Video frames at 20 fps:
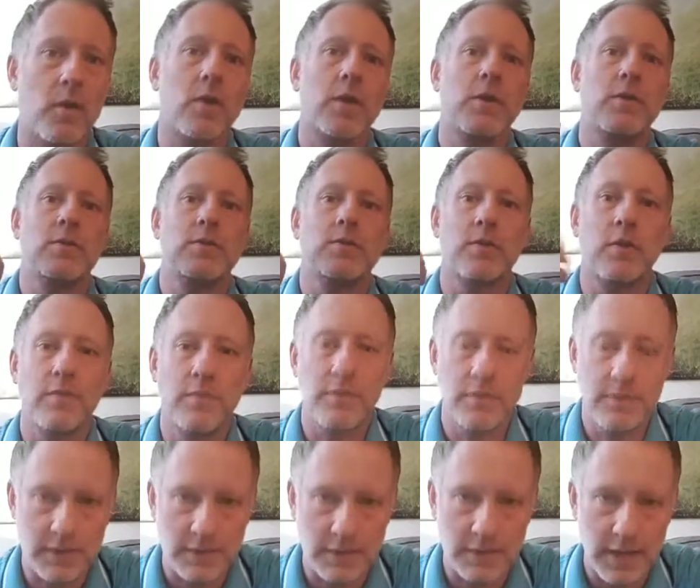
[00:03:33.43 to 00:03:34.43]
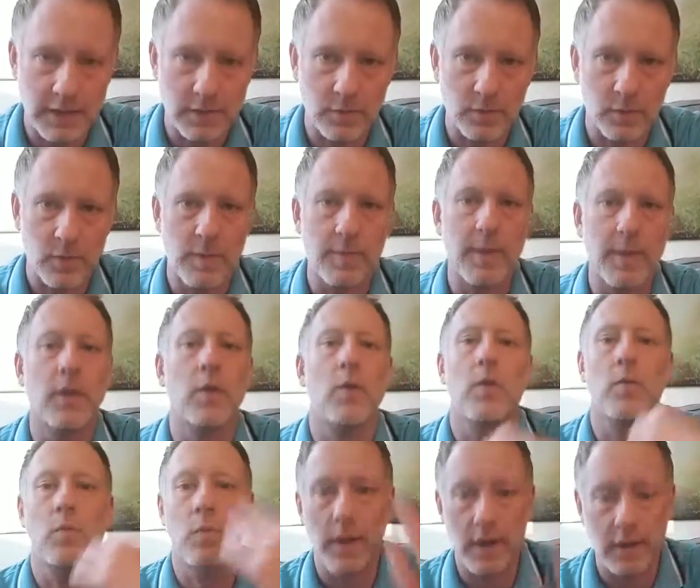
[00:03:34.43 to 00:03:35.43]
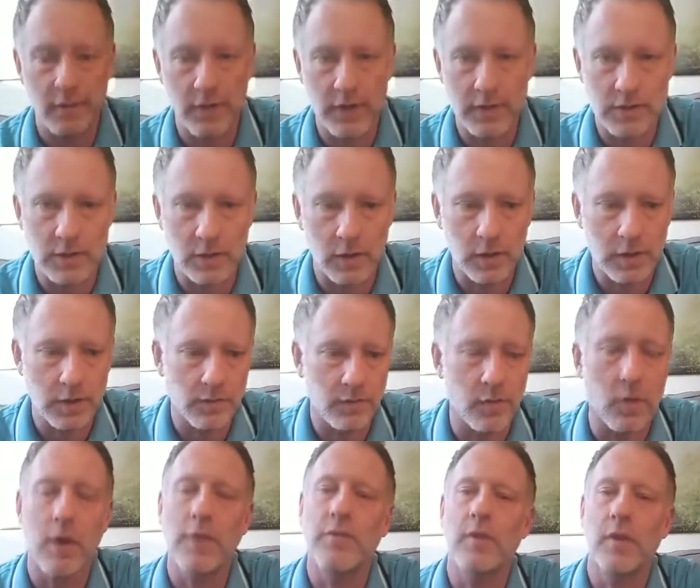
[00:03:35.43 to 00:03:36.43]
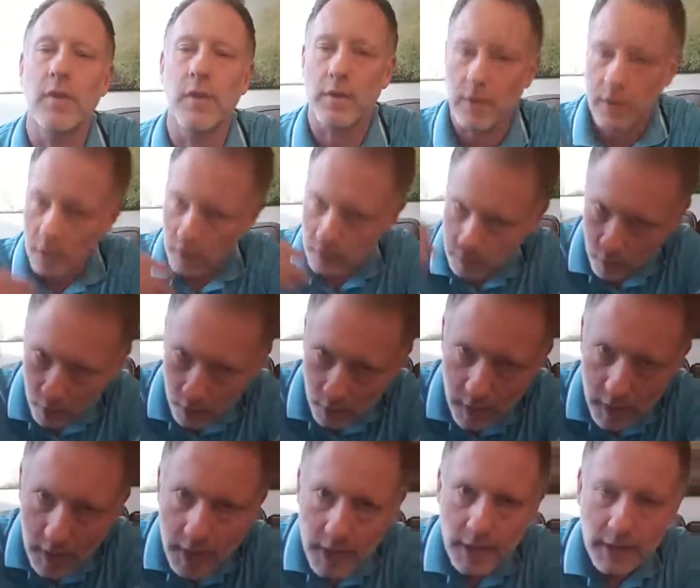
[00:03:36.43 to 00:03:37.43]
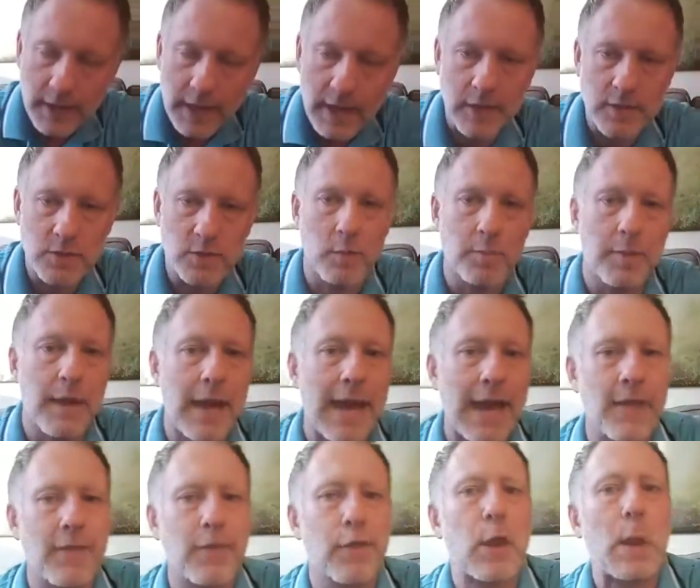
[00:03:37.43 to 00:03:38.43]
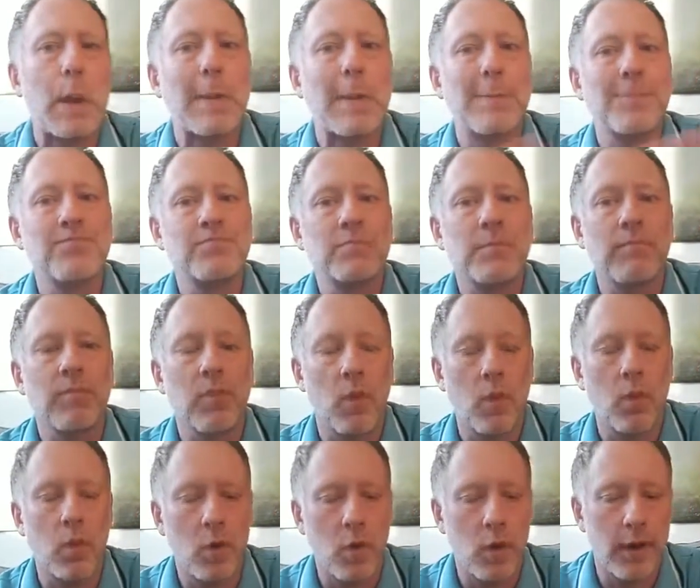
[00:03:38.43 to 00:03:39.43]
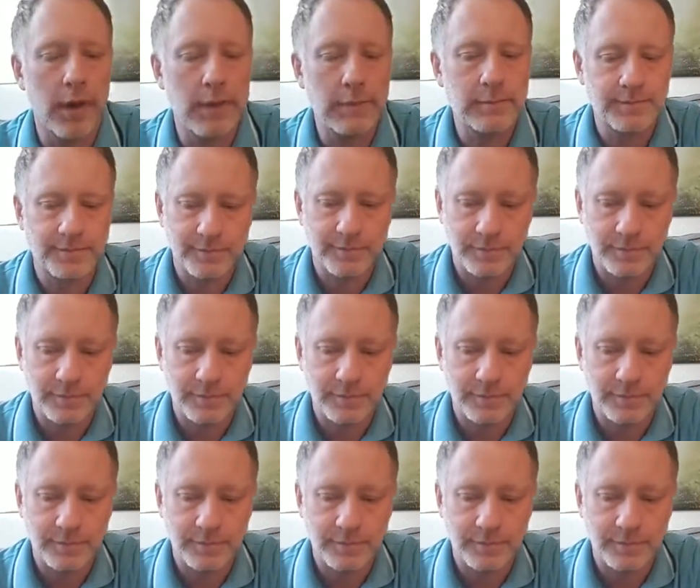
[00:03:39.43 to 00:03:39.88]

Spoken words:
or you deserve the success with women, or whatever it is you're looking for, if you're looking to go more casual path or